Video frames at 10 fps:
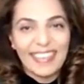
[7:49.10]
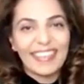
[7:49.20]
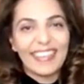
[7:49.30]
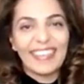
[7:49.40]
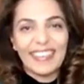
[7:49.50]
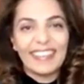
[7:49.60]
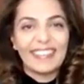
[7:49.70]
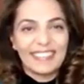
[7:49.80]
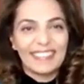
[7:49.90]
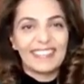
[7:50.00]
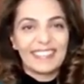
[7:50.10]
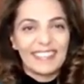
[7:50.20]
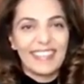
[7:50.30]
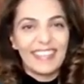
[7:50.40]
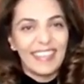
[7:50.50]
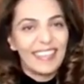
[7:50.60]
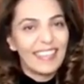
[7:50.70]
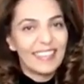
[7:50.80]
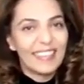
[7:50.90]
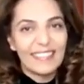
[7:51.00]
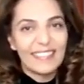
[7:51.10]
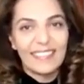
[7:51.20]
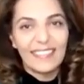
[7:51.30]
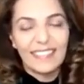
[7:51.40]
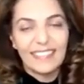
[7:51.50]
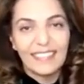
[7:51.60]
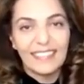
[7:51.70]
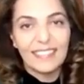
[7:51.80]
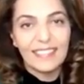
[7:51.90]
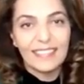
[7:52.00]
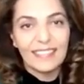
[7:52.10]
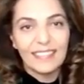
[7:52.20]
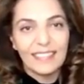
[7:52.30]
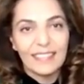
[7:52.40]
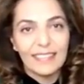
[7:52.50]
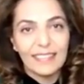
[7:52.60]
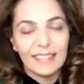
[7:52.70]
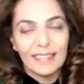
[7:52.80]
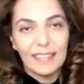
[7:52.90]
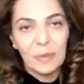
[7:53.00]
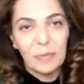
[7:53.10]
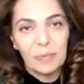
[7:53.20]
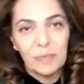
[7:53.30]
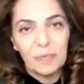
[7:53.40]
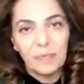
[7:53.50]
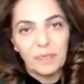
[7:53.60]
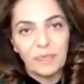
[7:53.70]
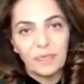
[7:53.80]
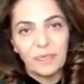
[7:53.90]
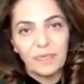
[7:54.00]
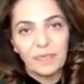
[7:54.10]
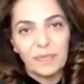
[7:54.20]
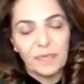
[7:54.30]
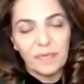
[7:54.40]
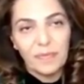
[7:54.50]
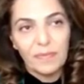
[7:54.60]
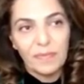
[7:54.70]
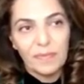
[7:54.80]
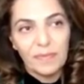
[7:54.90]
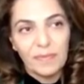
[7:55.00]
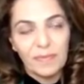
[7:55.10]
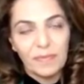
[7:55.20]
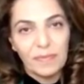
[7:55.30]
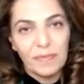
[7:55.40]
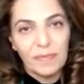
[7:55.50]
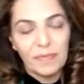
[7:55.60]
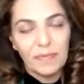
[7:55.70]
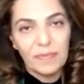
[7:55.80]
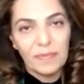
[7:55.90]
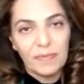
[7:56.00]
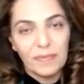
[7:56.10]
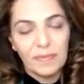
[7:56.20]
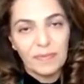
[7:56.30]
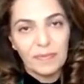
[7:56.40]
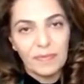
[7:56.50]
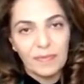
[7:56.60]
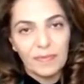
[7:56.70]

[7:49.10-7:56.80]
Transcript: (not speaking)